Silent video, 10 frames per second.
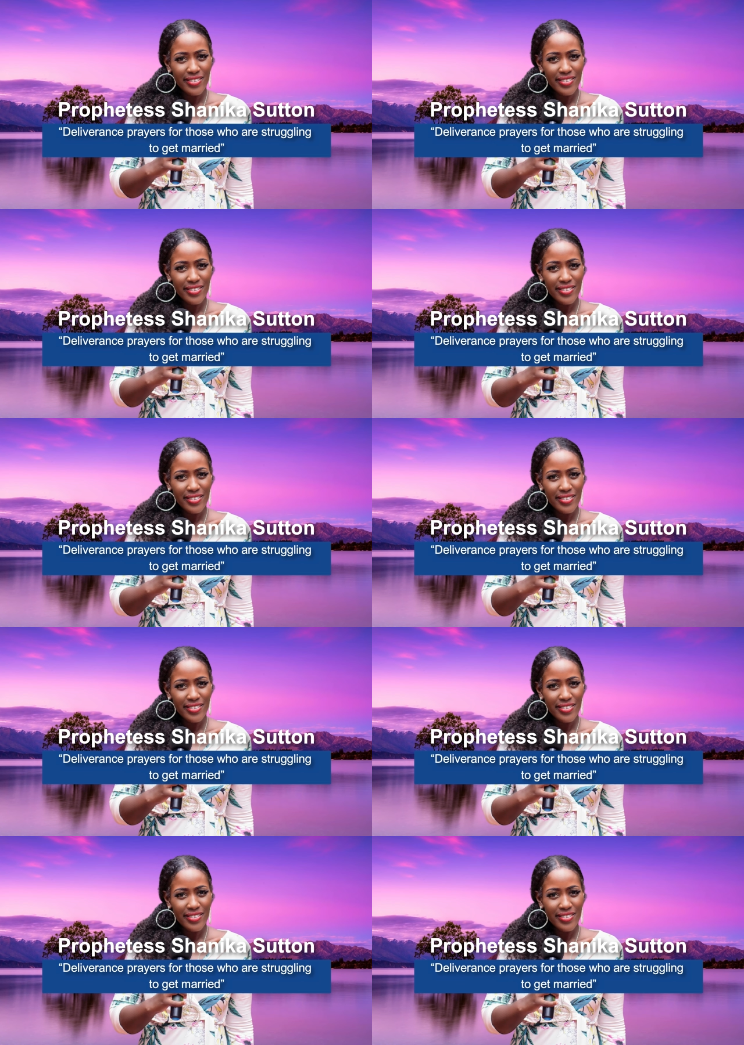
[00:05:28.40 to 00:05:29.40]

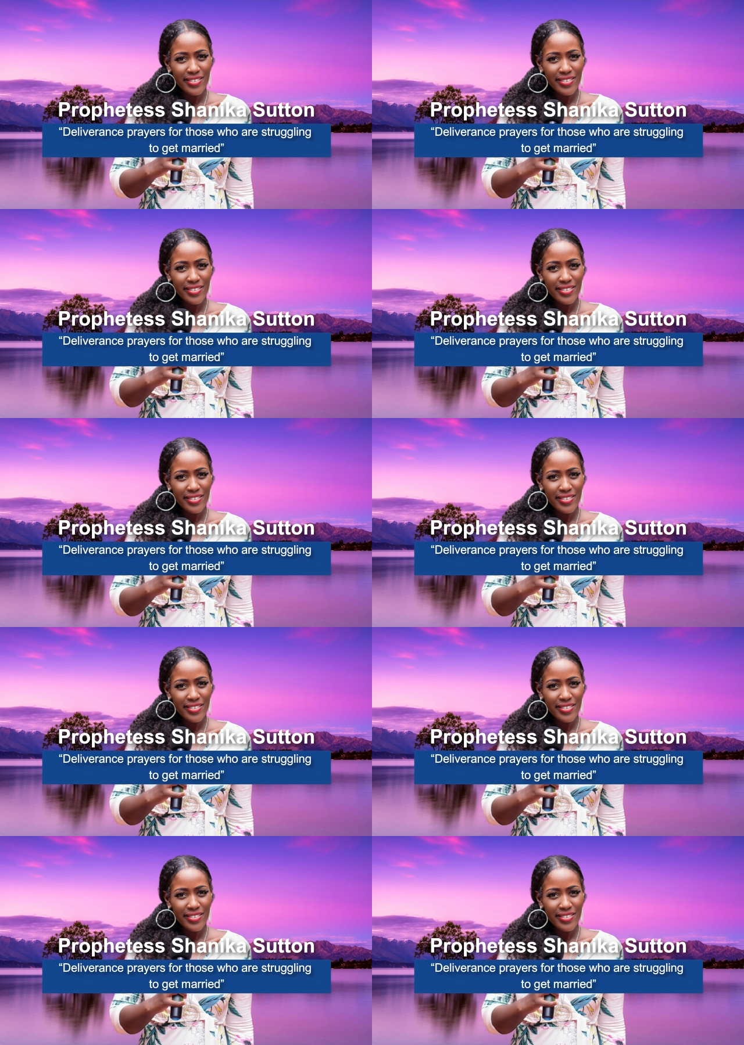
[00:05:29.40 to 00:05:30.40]

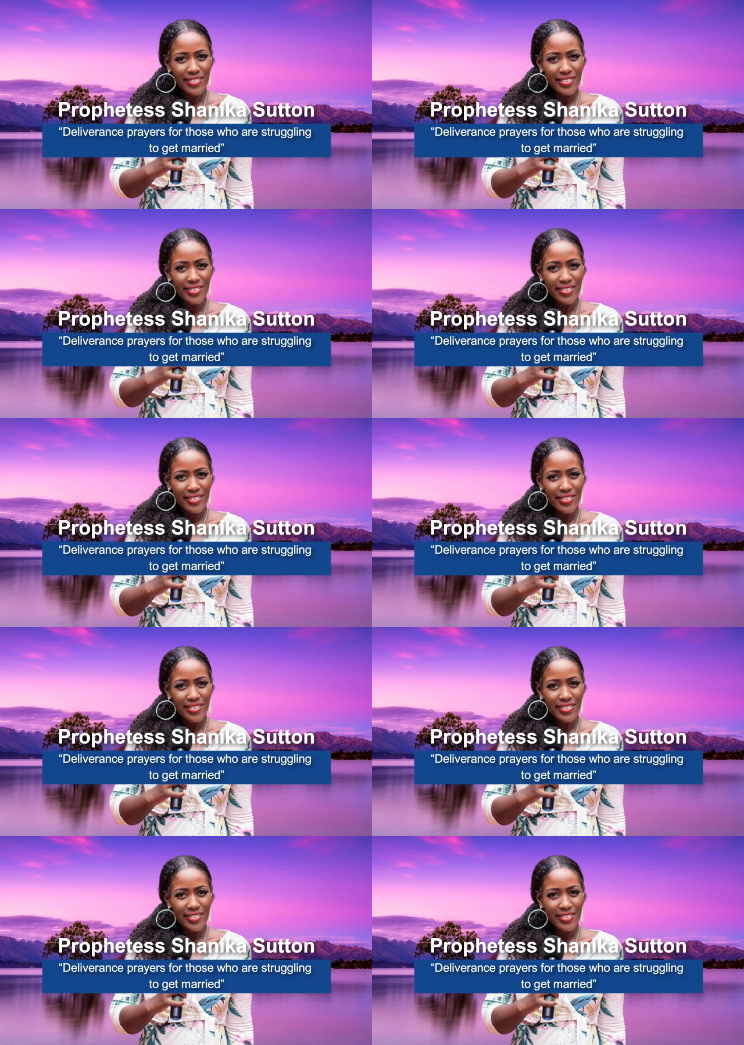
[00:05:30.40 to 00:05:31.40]

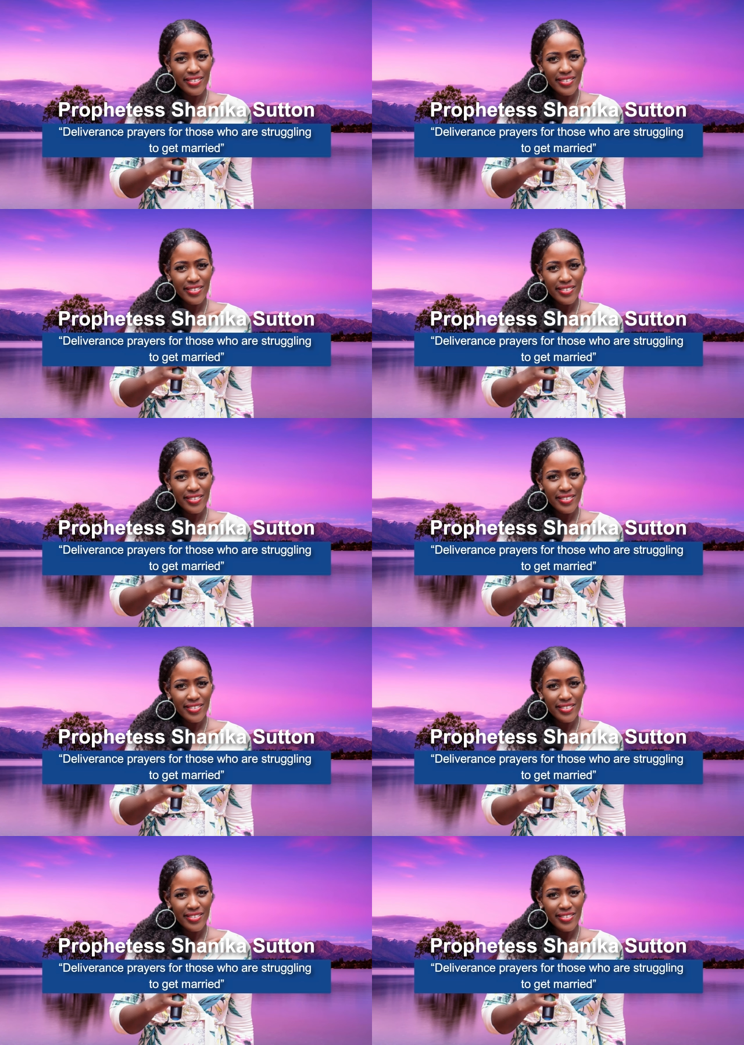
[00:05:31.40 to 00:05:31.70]
[no speech]